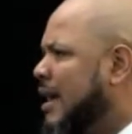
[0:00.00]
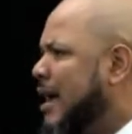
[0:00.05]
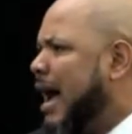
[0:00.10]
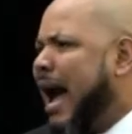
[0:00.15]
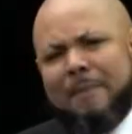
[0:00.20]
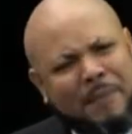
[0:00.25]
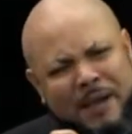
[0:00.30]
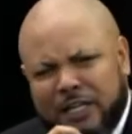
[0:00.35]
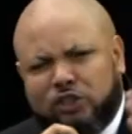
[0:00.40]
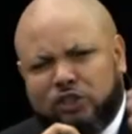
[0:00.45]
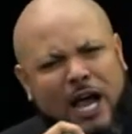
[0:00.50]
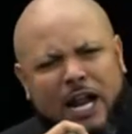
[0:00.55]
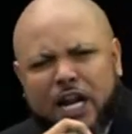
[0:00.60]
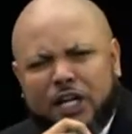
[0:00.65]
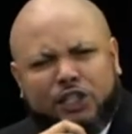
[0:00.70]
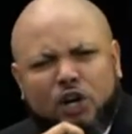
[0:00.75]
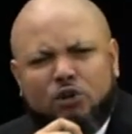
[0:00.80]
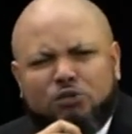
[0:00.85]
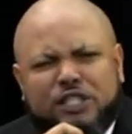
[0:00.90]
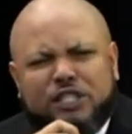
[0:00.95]
I've been trying to
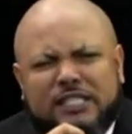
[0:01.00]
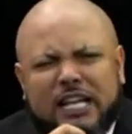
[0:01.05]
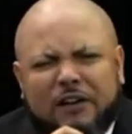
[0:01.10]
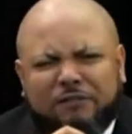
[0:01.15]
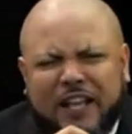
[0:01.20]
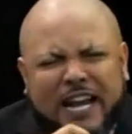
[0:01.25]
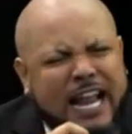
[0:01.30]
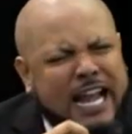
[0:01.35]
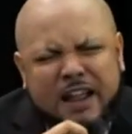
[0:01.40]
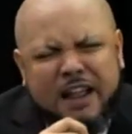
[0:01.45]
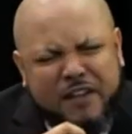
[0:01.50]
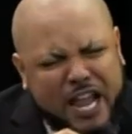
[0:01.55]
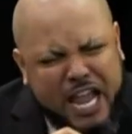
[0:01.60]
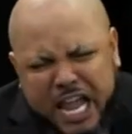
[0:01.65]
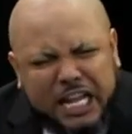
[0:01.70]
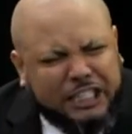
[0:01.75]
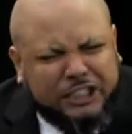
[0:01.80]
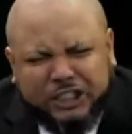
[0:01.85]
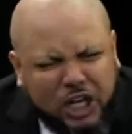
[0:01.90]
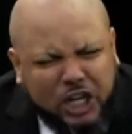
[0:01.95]
do stuff that ain't even
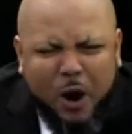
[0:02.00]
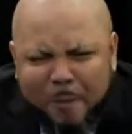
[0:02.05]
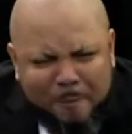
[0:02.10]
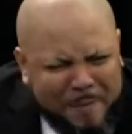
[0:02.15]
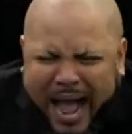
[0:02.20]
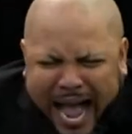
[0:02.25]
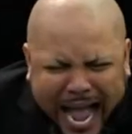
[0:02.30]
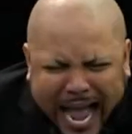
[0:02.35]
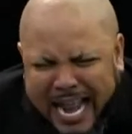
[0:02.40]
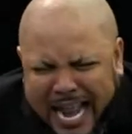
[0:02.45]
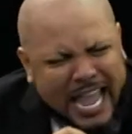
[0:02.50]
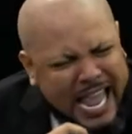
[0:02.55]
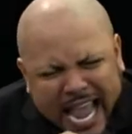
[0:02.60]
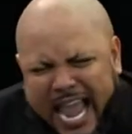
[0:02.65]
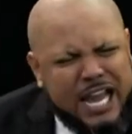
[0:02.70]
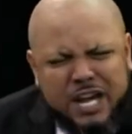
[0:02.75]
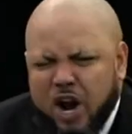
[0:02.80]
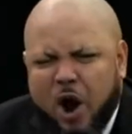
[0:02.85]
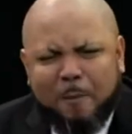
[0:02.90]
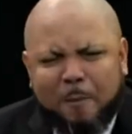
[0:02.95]
hit your mind.
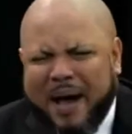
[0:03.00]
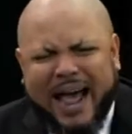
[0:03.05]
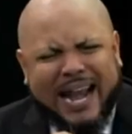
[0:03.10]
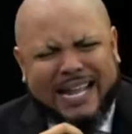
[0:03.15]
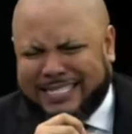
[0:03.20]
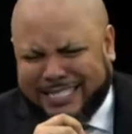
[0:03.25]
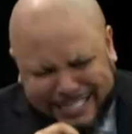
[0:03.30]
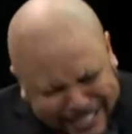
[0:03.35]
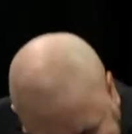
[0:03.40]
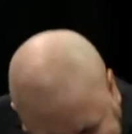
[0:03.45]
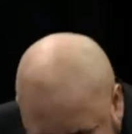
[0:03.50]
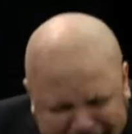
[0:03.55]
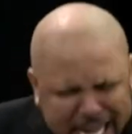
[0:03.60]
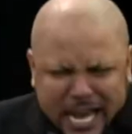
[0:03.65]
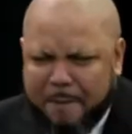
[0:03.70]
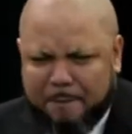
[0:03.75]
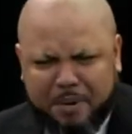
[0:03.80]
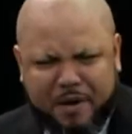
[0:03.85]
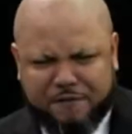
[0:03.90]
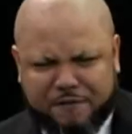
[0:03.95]
Ain't nobody seen
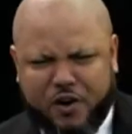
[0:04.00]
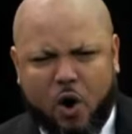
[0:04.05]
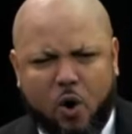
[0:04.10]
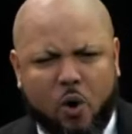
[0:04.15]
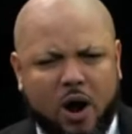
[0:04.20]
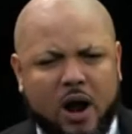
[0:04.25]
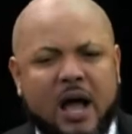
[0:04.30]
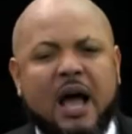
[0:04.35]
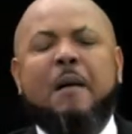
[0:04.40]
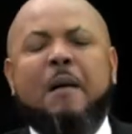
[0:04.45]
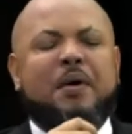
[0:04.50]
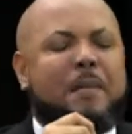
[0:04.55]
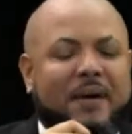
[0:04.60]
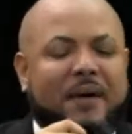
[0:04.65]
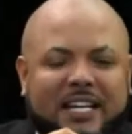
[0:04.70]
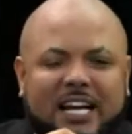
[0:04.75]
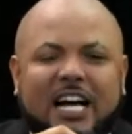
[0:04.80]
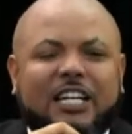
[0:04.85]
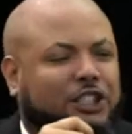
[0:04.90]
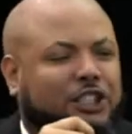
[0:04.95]
it before. But
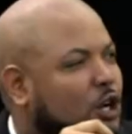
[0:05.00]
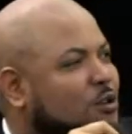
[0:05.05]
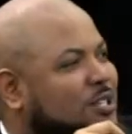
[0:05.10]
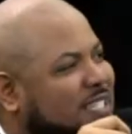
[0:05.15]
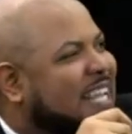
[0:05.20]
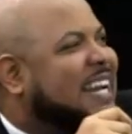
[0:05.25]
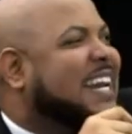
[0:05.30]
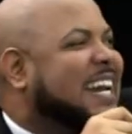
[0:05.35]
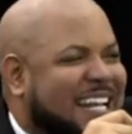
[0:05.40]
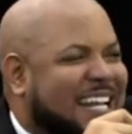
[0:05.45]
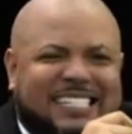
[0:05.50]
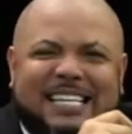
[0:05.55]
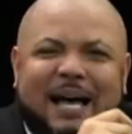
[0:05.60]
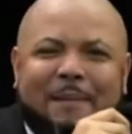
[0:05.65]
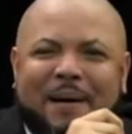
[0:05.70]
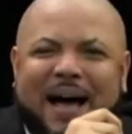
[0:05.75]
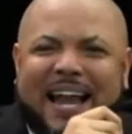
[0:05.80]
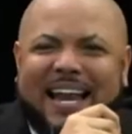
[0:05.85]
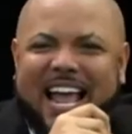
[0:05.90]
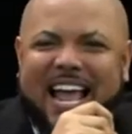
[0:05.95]
because you seen it in somebody